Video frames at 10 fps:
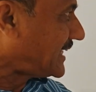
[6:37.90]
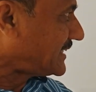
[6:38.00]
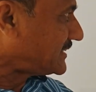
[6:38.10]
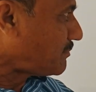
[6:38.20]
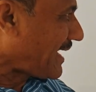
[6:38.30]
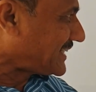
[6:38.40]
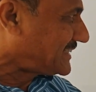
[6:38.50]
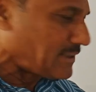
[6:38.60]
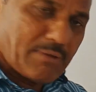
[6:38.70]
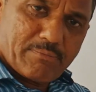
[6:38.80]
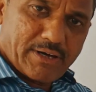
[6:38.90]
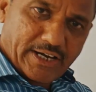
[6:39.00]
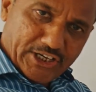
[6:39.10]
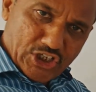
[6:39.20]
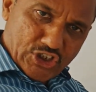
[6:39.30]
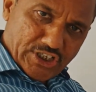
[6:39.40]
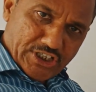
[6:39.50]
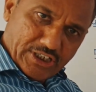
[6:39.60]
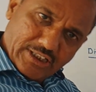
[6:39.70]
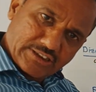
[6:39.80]
that is maximum radiation
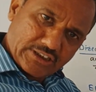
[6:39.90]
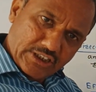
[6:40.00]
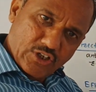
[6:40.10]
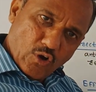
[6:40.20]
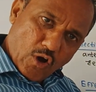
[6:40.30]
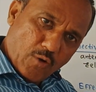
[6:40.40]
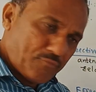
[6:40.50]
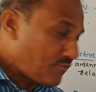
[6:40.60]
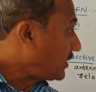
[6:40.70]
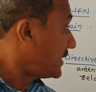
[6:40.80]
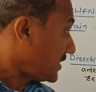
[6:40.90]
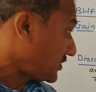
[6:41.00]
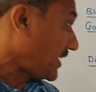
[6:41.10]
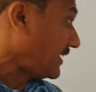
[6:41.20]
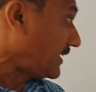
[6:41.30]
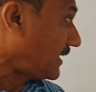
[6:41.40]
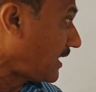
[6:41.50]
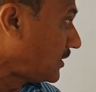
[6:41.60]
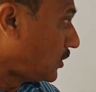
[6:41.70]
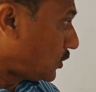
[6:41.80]
intensity of uh, test
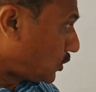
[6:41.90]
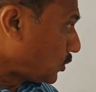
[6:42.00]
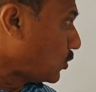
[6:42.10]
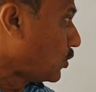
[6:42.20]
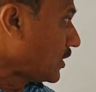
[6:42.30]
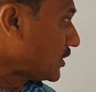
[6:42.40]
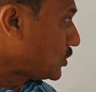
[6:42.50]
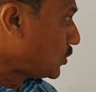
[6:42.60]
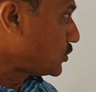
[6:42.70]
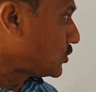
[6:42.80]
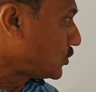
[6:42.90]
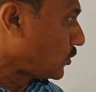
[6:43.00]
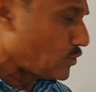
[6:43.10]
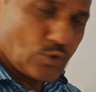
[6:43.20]
antenna to U0.